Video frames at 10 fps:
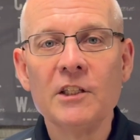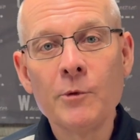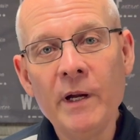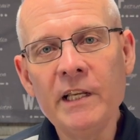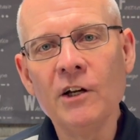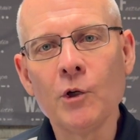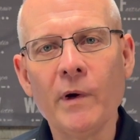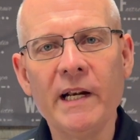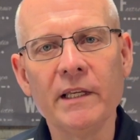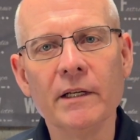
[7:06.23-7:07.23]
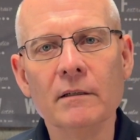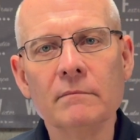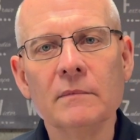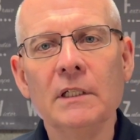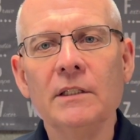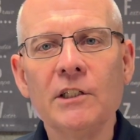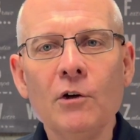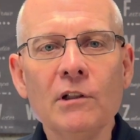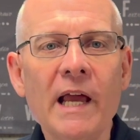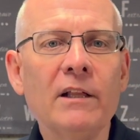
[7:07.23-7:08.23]
Depending on the radio, there
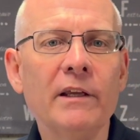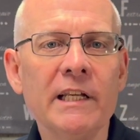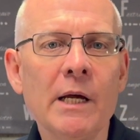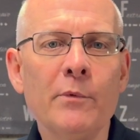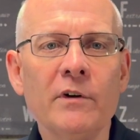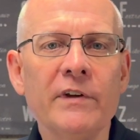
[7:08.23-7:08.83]
are likely a number of